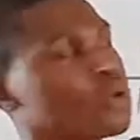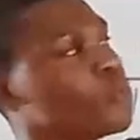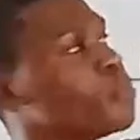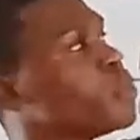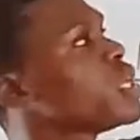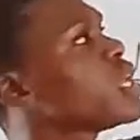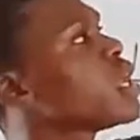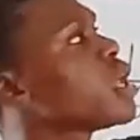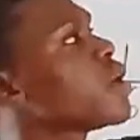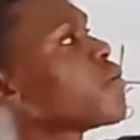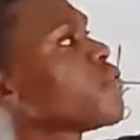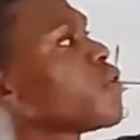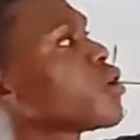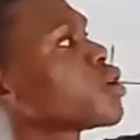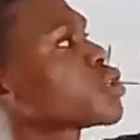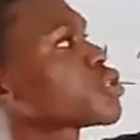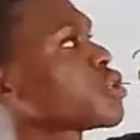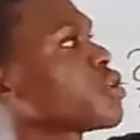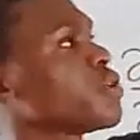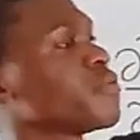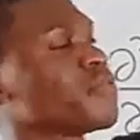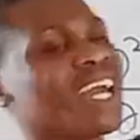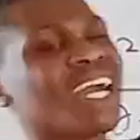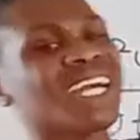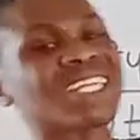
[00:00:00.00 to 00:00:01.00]
being a function
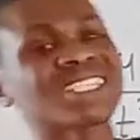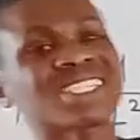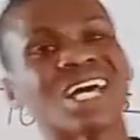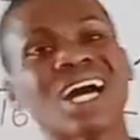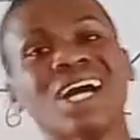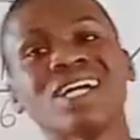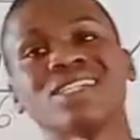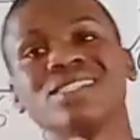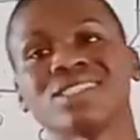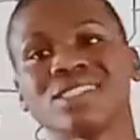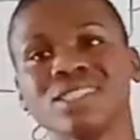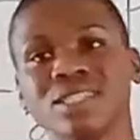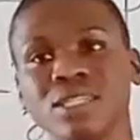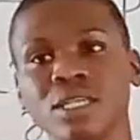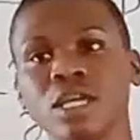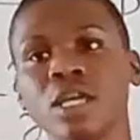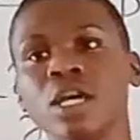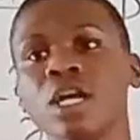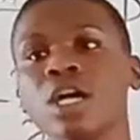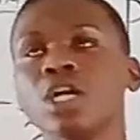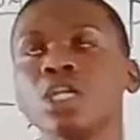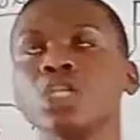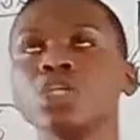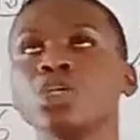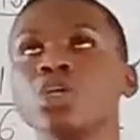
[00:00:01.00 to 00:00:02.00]
of x and t,
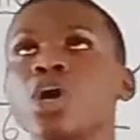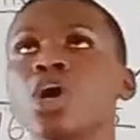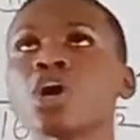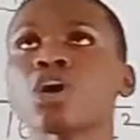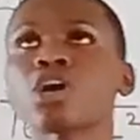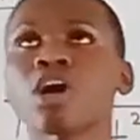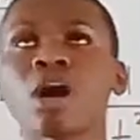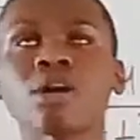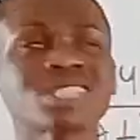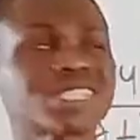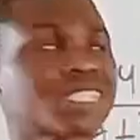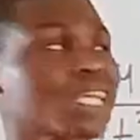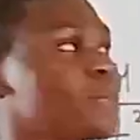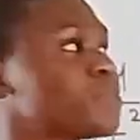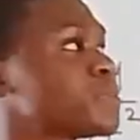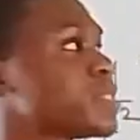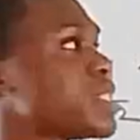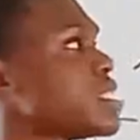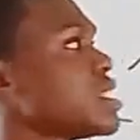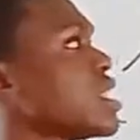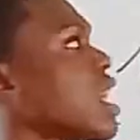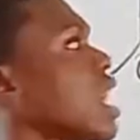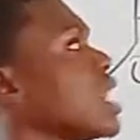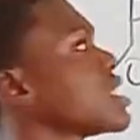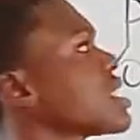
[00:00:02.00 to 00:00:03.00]
the whole concept is
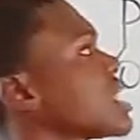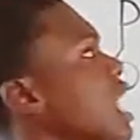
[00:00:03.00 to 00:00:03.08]
that